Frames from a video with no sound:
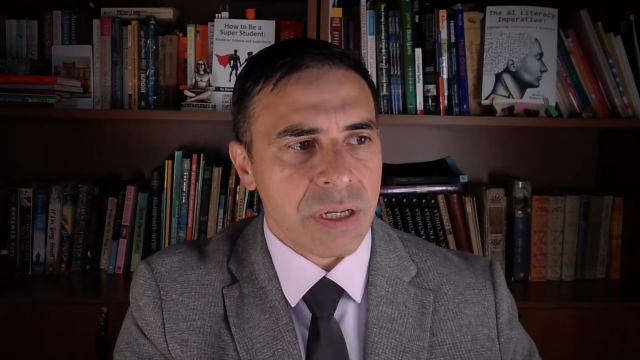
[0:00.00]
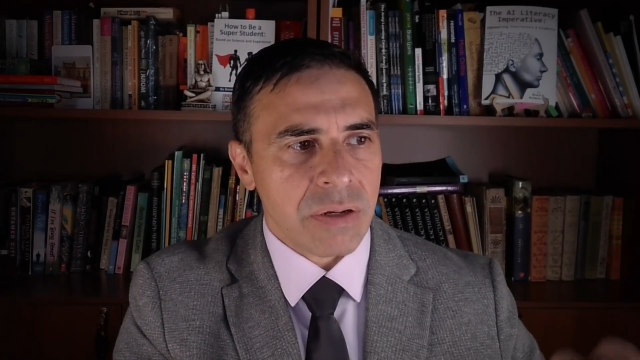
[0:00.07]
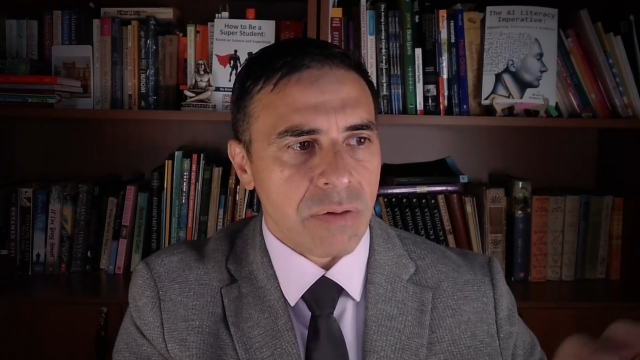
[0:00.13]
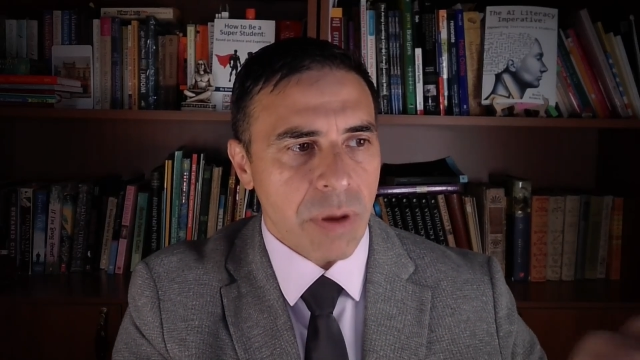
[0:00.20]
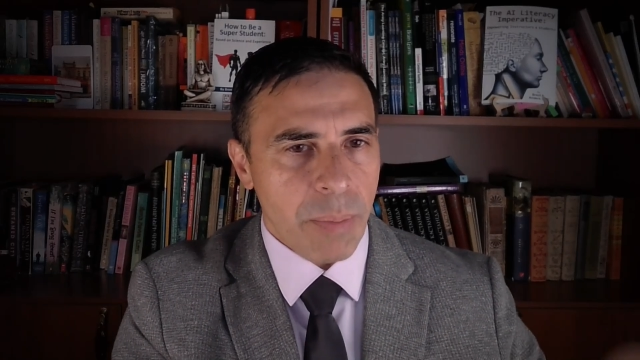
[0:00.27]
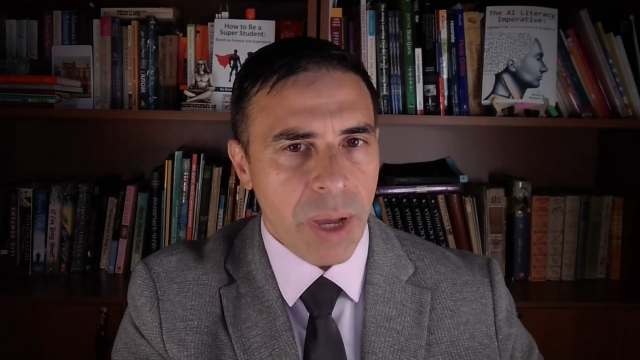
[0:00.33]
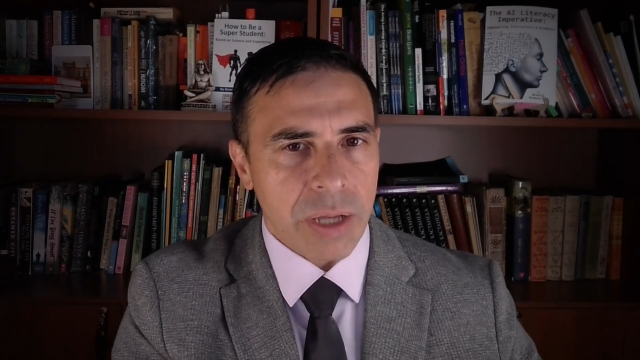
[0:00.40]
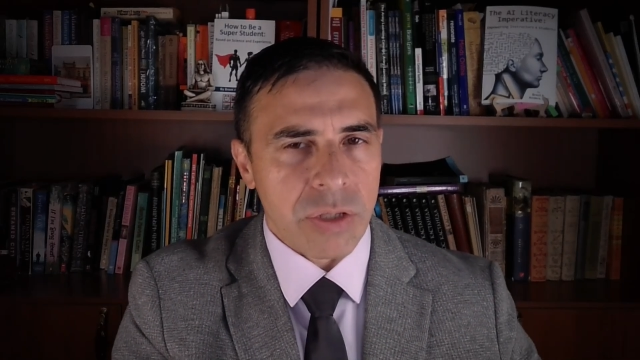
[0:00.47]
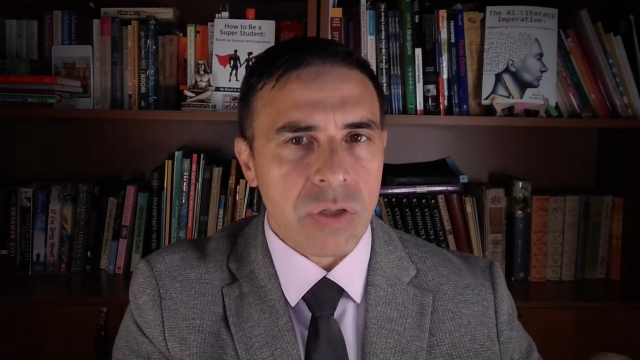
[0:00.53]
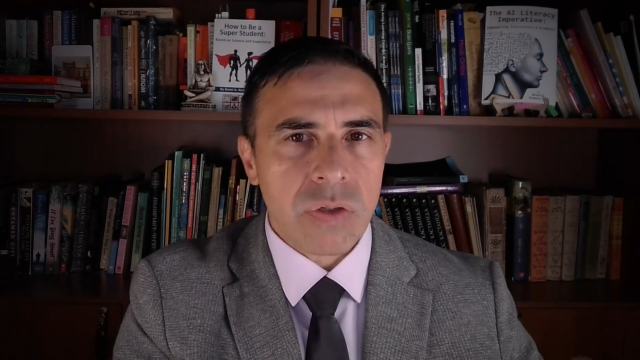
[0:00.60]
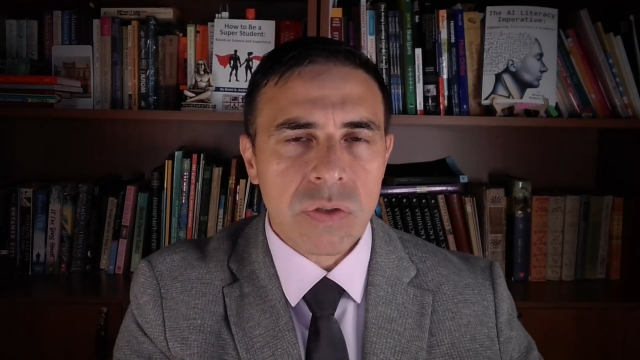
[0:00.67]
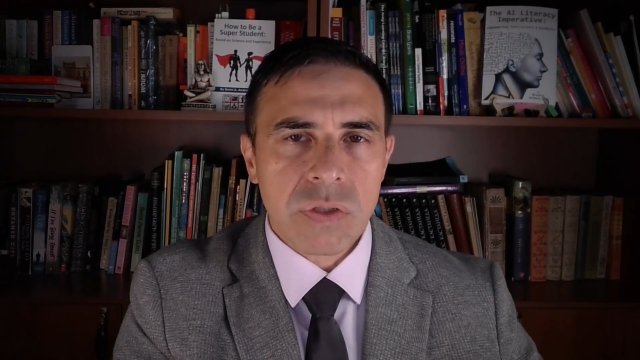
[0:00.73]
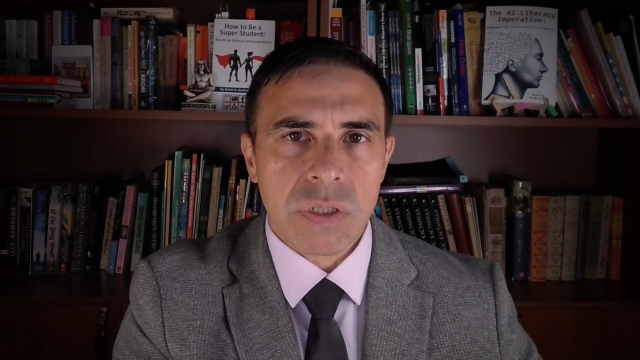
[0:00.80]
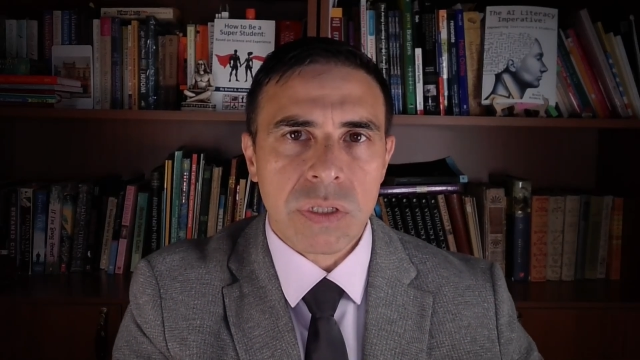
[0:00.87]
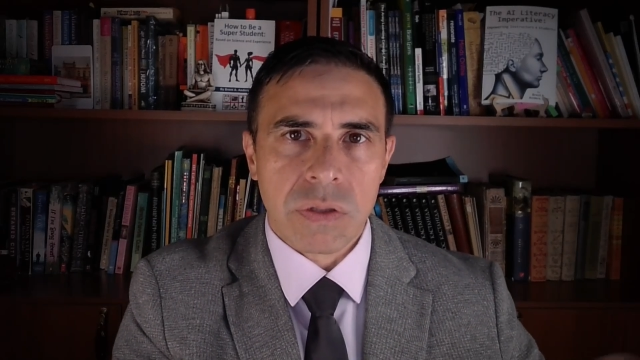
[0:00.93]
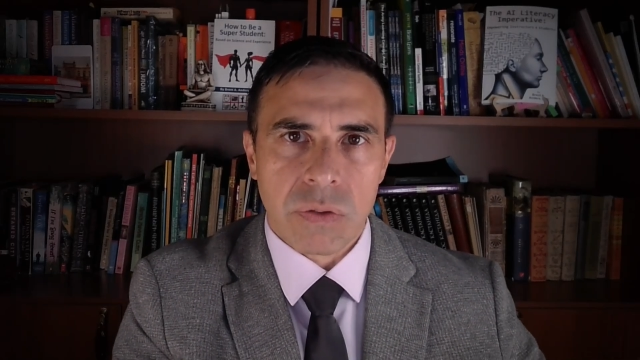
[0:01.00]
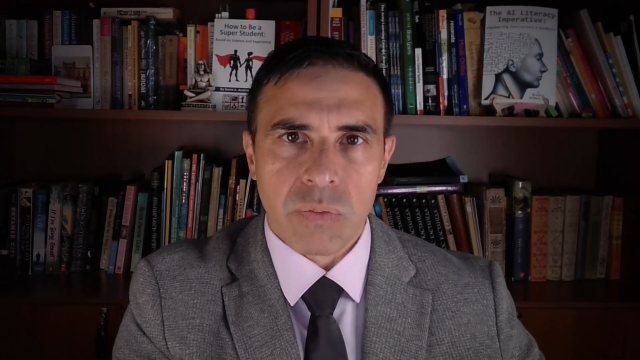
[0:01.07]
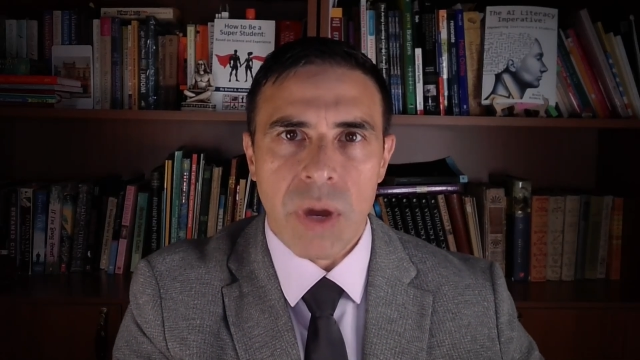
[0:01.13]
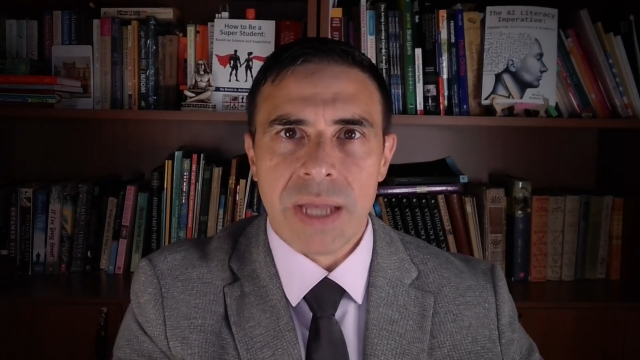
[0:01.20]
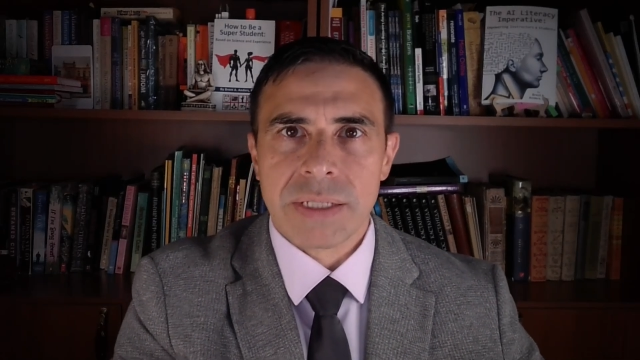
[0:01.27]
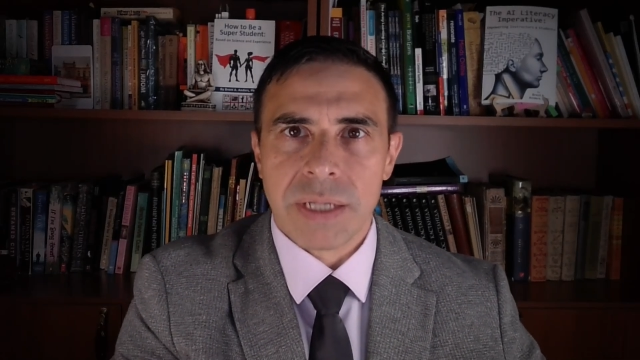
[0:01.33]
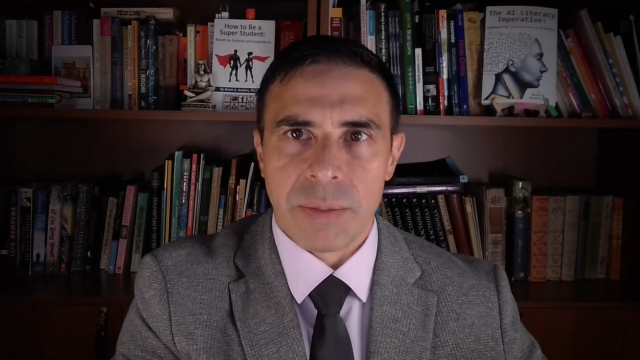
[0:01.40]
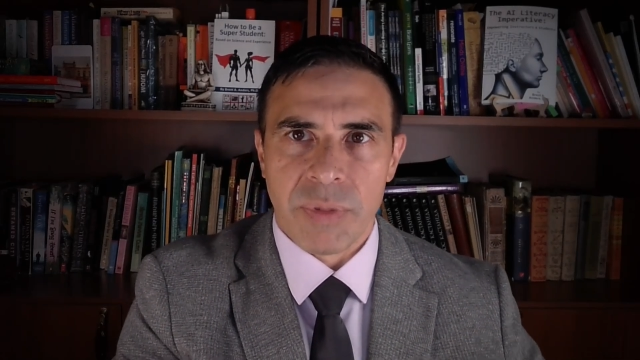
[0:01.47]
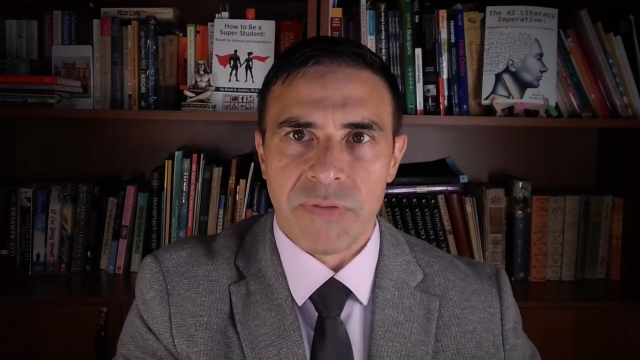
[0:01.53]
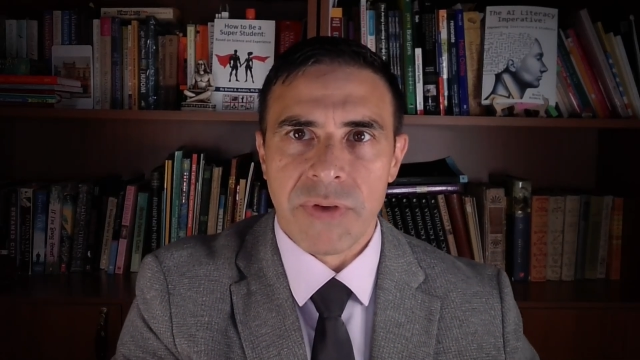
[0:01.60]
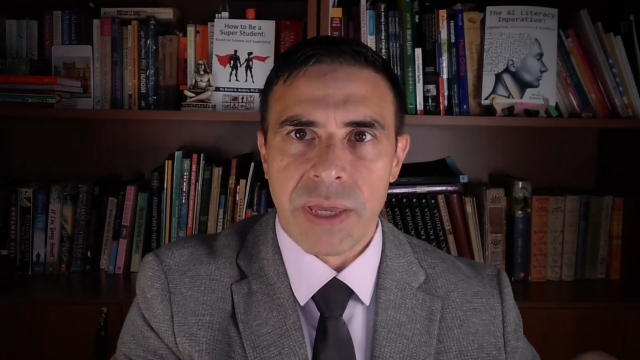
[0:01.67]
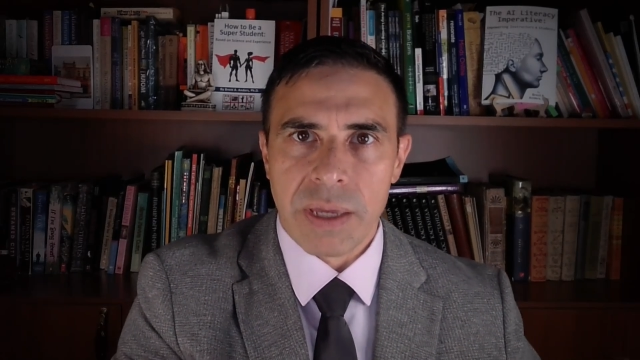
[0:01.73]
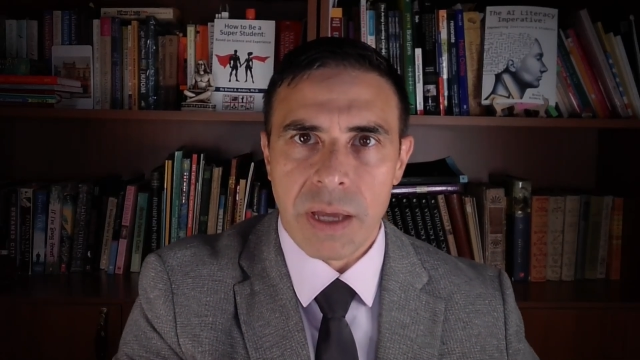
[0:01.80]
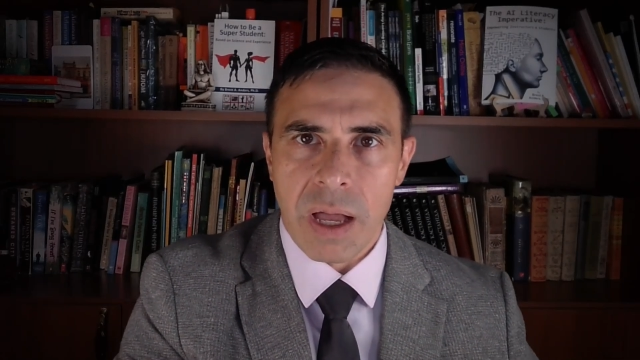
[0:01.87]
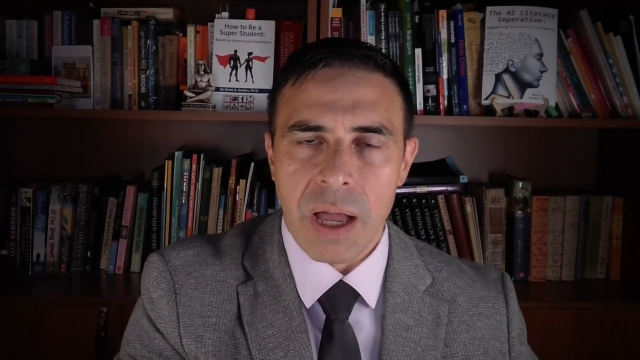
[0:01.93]
about using the right type of
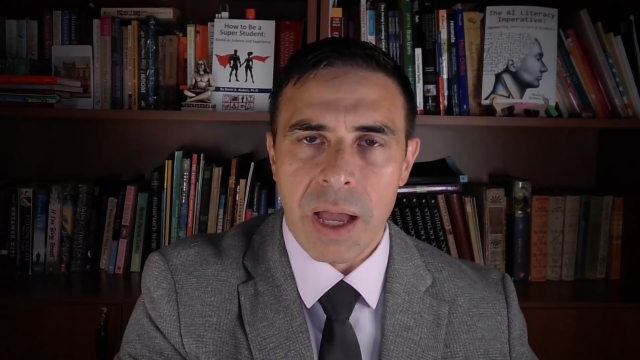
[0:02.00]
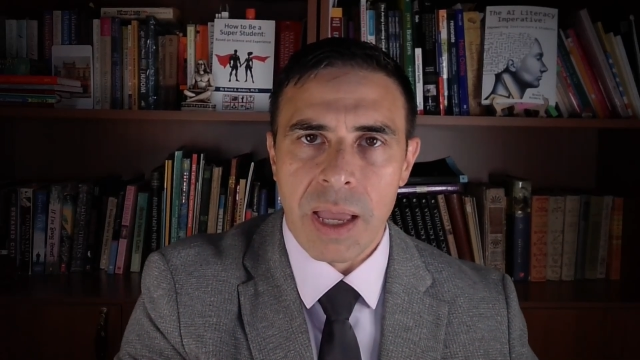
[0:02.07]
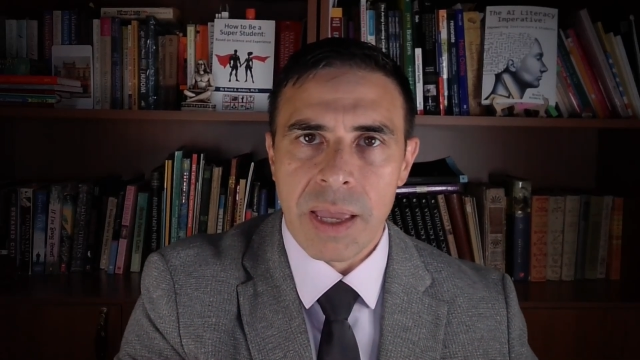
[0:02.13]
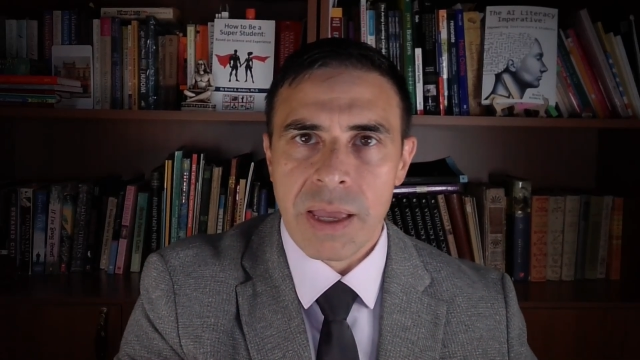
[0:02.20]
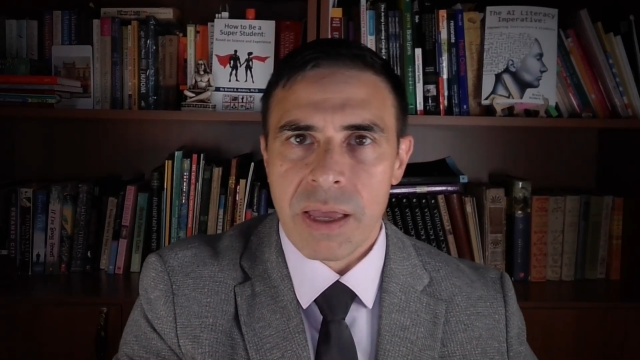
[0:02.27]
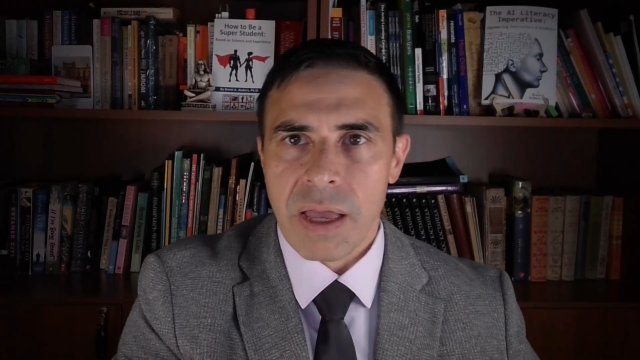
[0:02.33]
AI,